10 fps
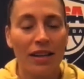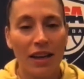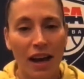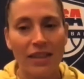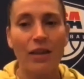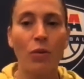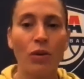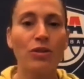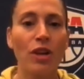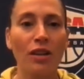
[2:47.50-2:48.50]
I think what
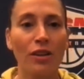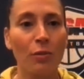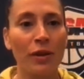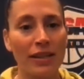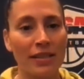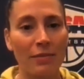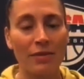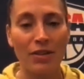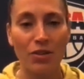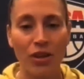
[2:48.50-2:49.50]
you saw a little bit at times
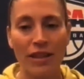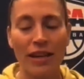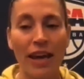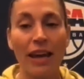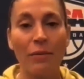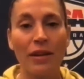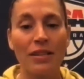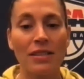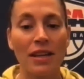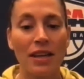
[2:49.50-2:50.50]
yesterday in the game
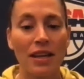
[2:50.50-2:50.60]
is,